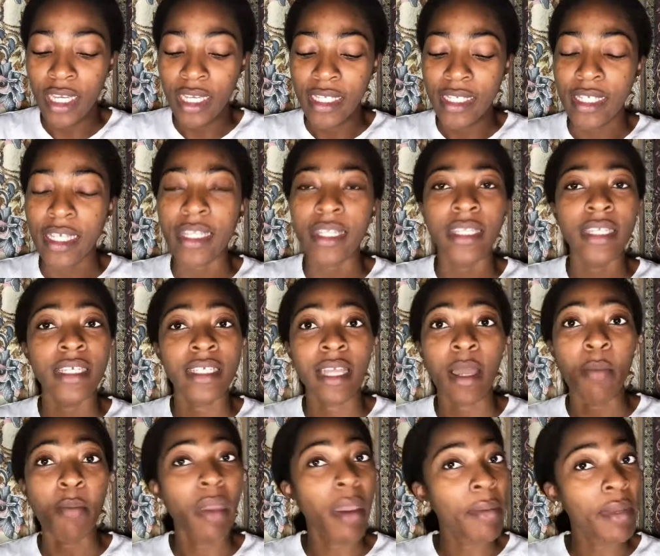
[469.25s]
say things
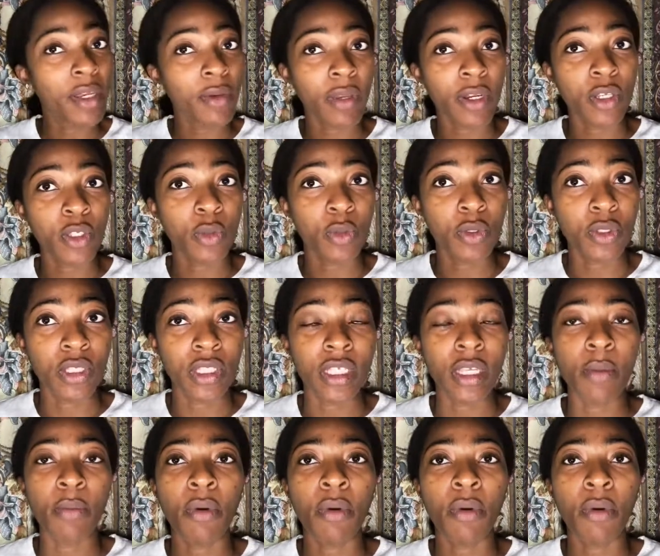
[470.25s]
that maybe they were not supposed to say.